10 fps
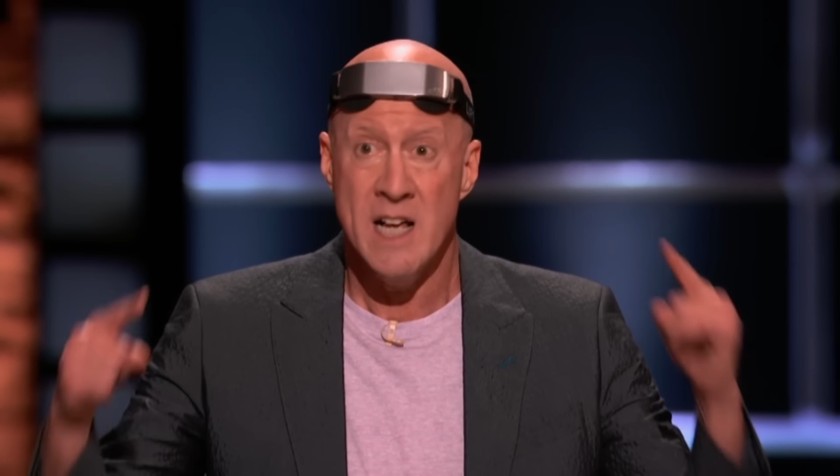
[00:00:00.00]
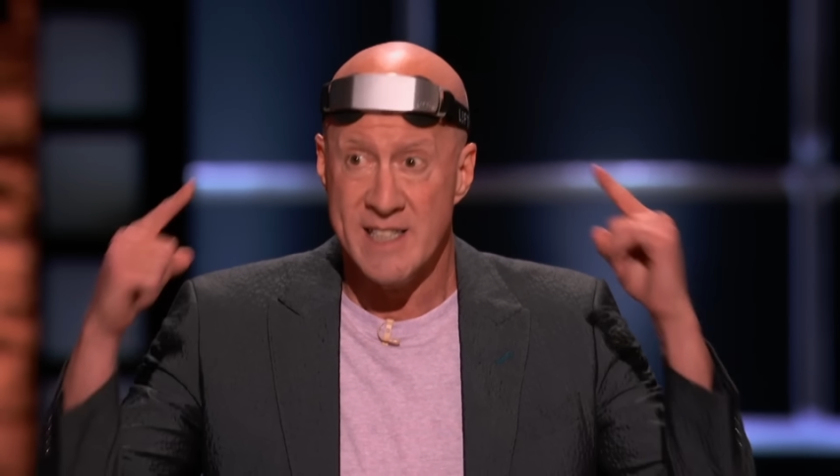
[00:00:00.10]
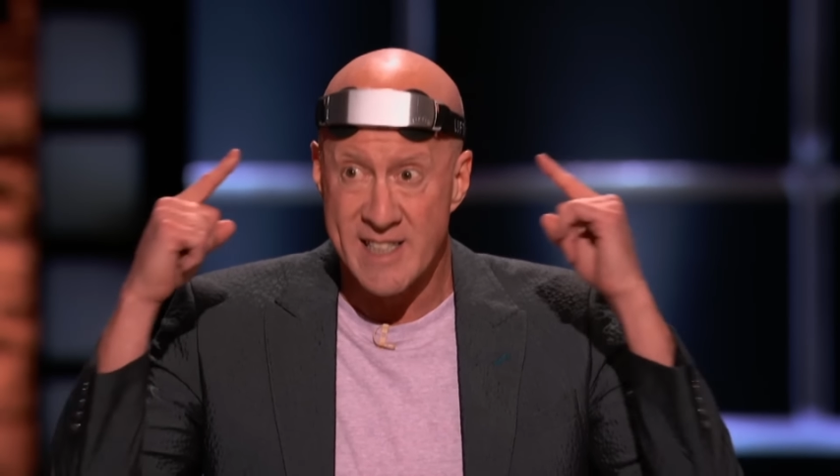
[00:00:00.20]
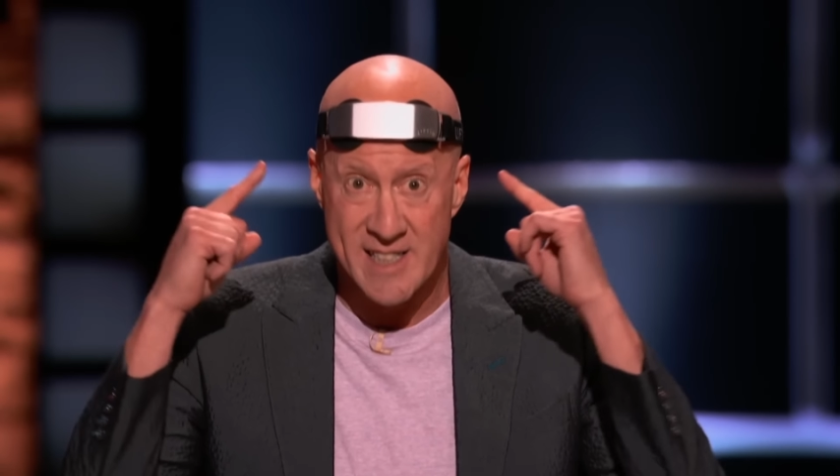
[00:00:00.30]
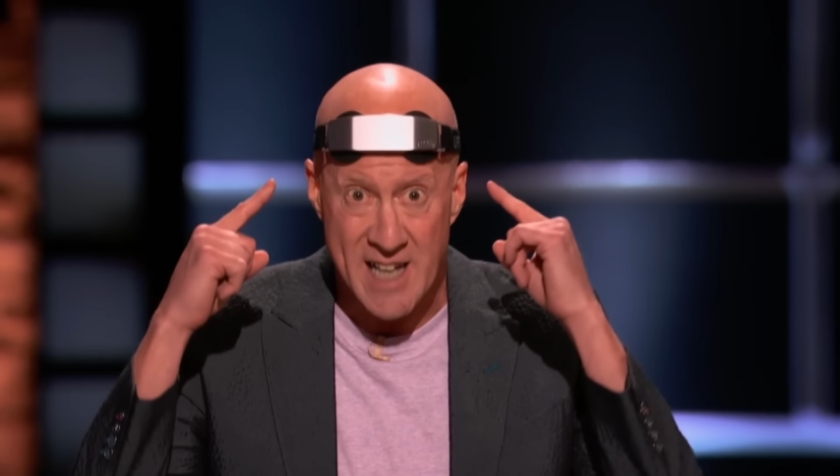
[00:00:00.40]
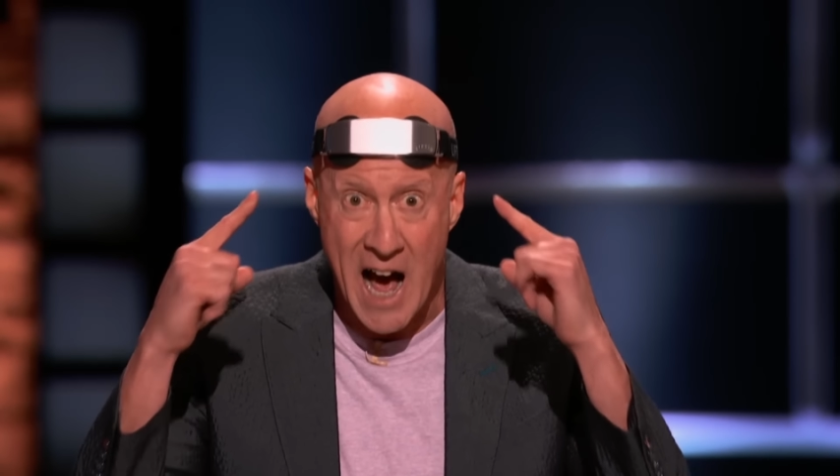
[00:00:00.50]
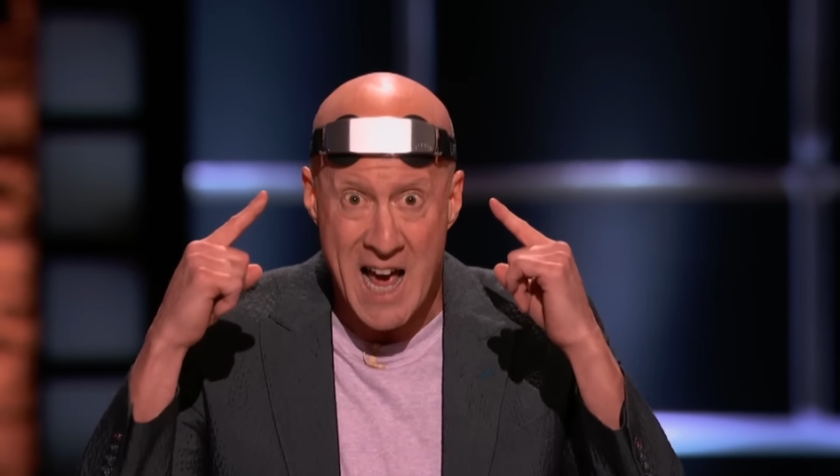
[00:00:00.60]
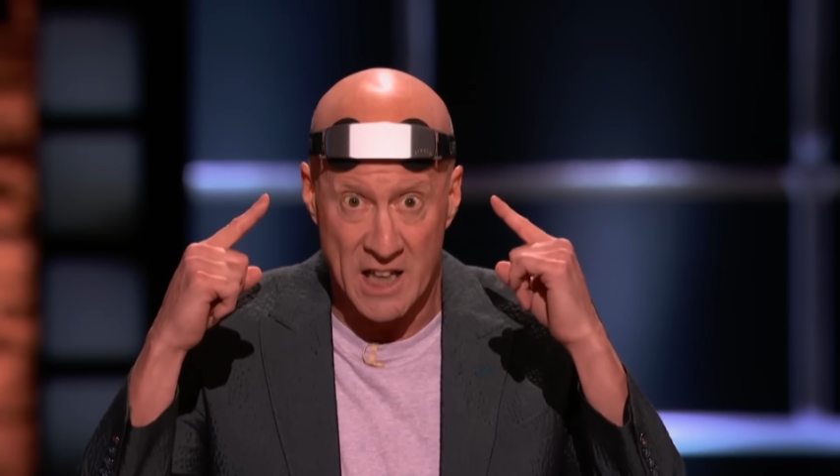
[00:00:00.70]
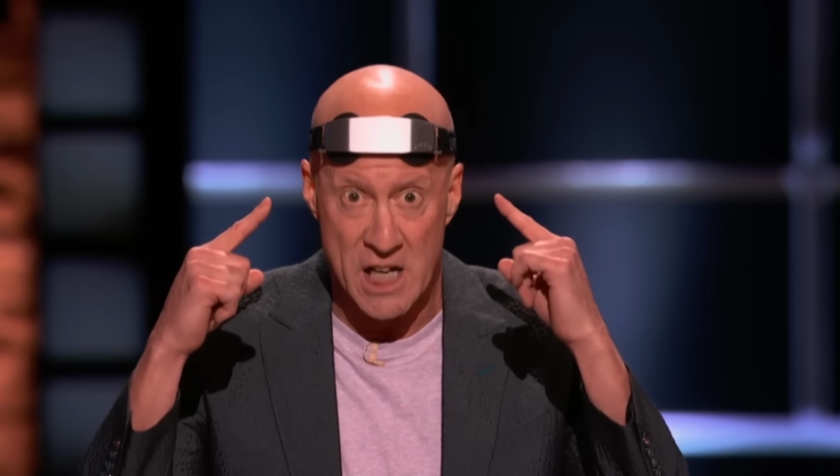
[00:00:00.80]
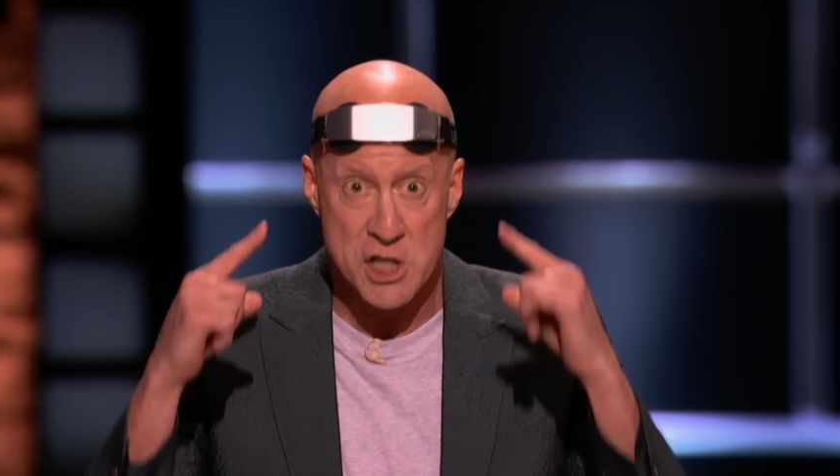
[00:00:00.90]

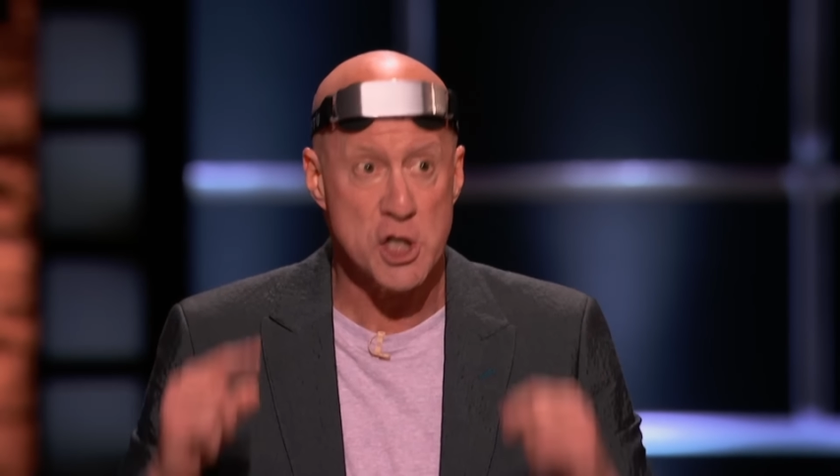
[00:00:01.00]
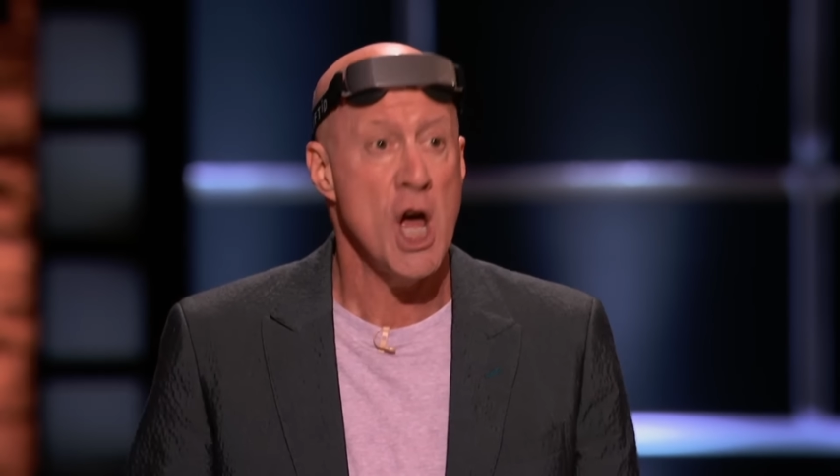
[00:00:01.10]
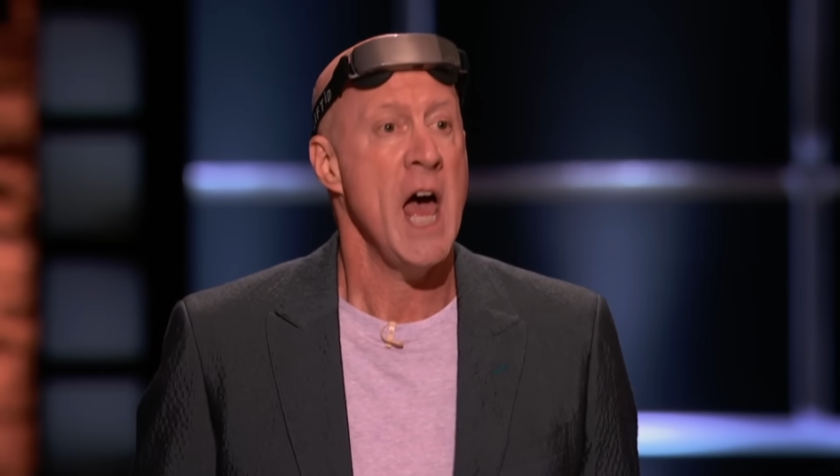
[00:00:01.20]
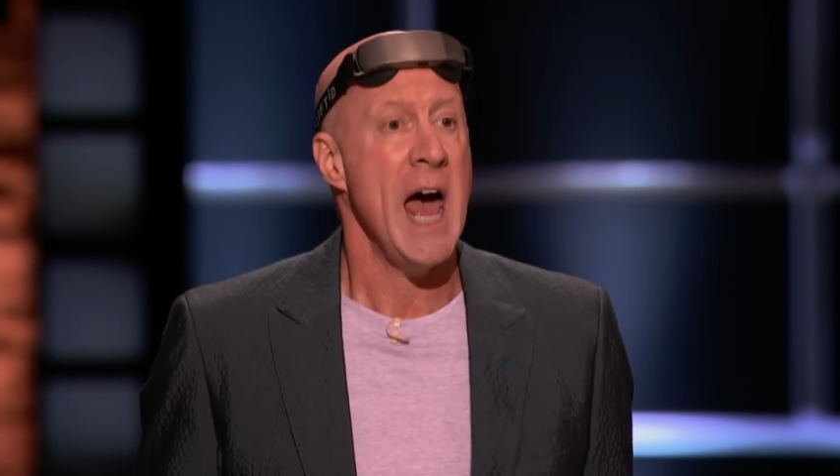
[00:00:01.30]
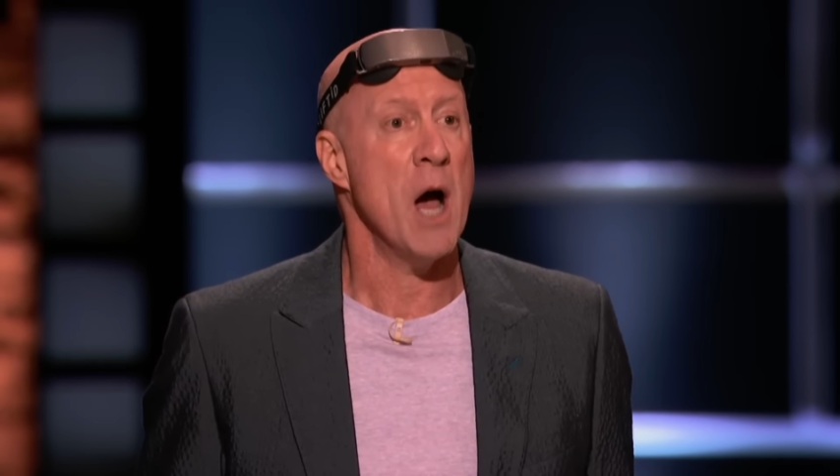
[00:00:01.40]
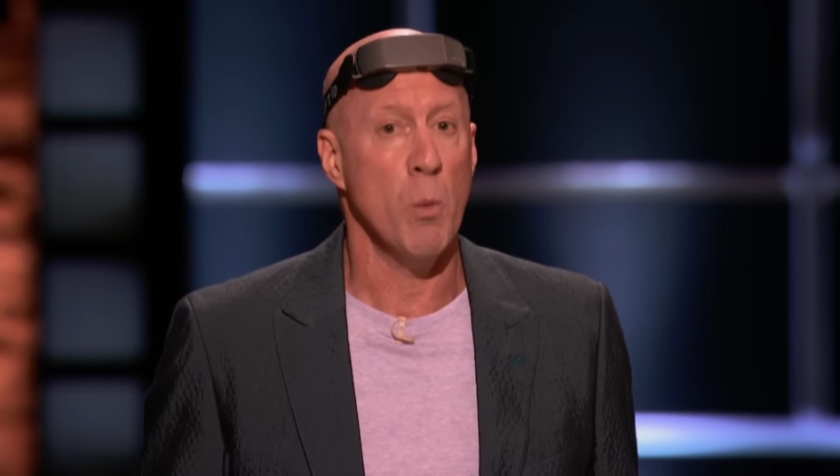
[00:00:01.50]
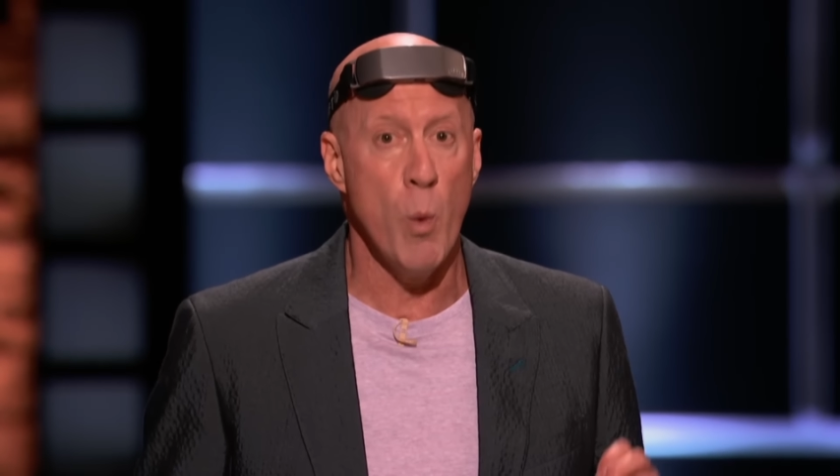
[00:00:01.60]
stylish, and